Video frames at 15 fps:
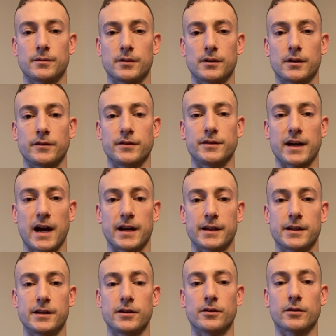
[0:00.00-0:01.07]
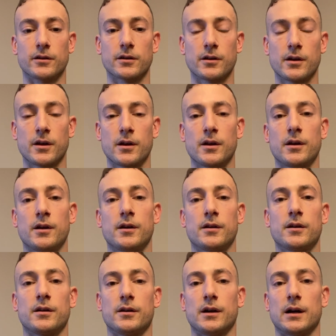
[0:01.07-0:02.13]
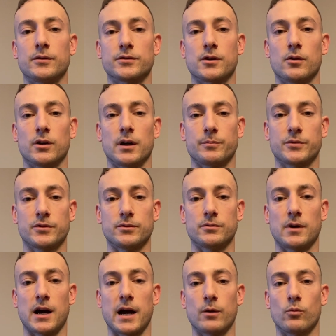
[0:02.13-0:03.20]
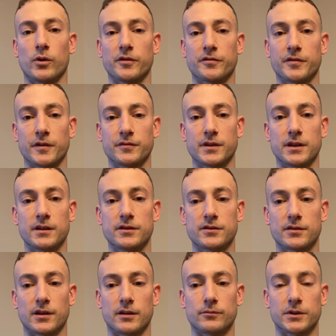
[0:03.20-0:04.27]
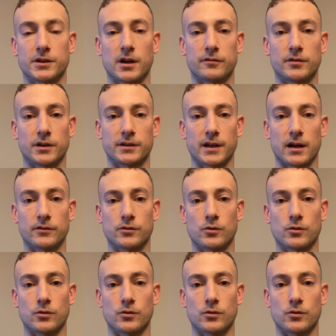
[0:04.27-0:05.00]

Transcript: the data here, I was going up to high 150s and recovering down to